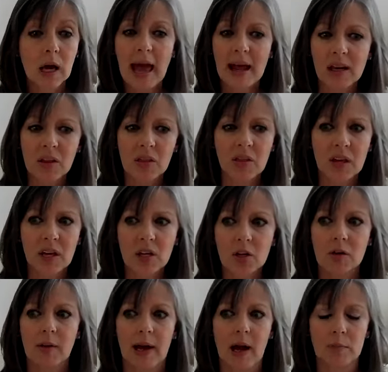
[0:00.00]
anything,
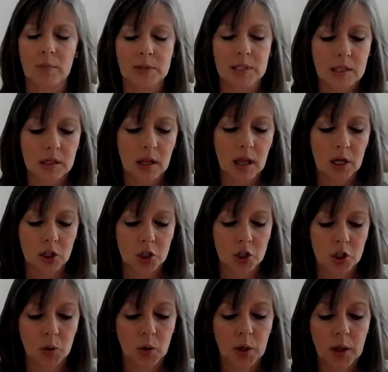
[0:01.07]
you're like, I'm still
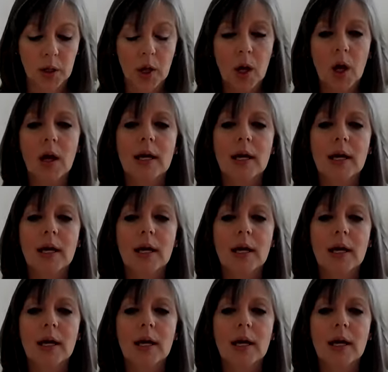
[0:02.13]
unsure,